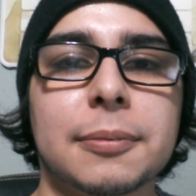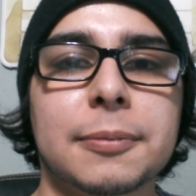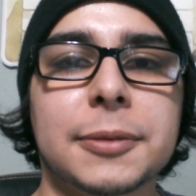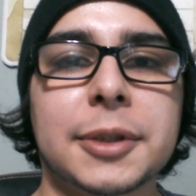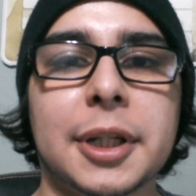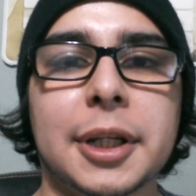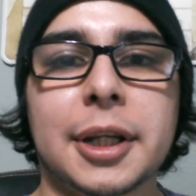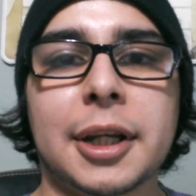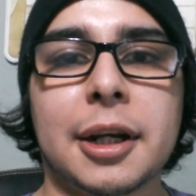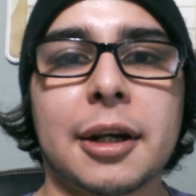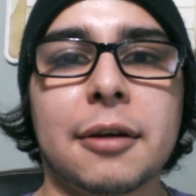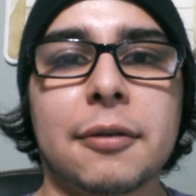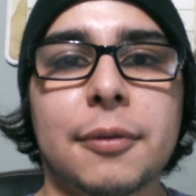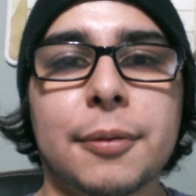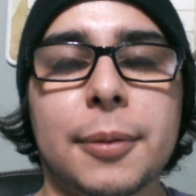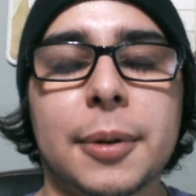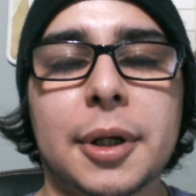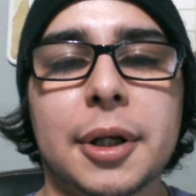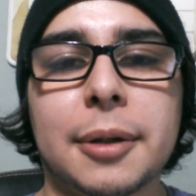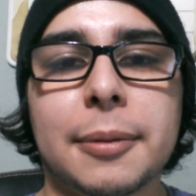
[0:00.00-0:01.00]
Take care,
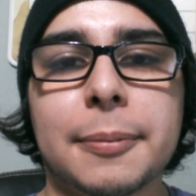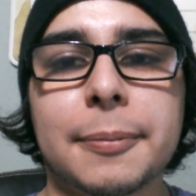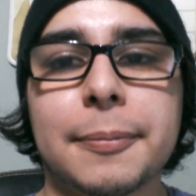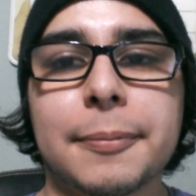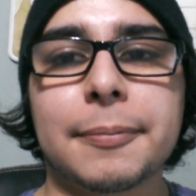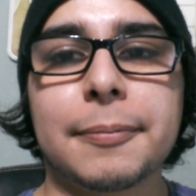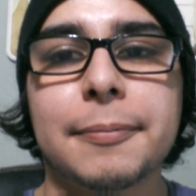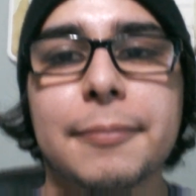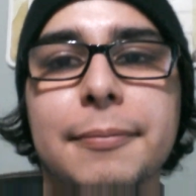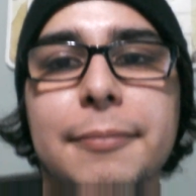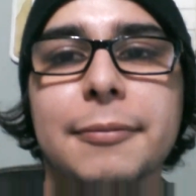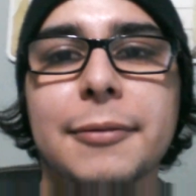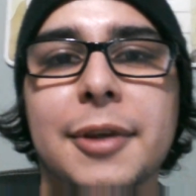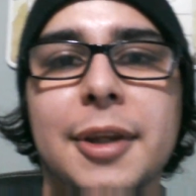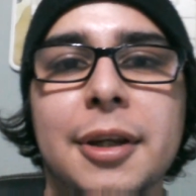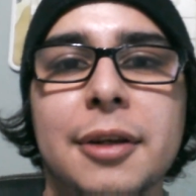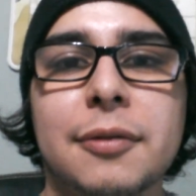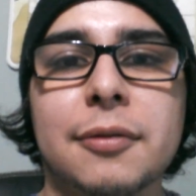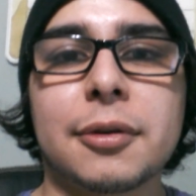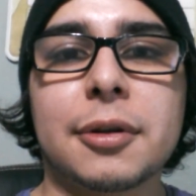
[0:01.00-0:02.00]
everybody.
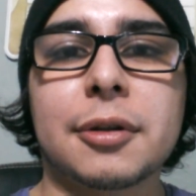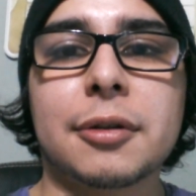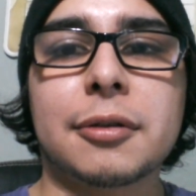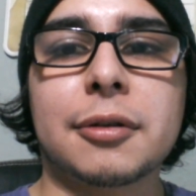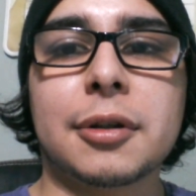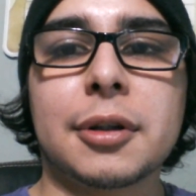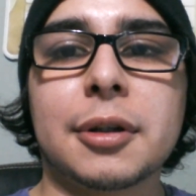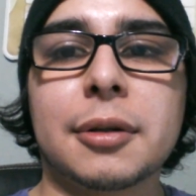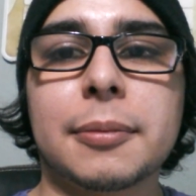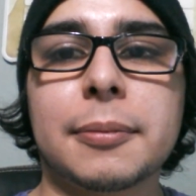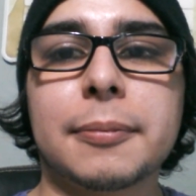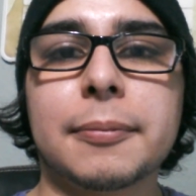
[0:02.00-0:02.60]
Thanks for listening.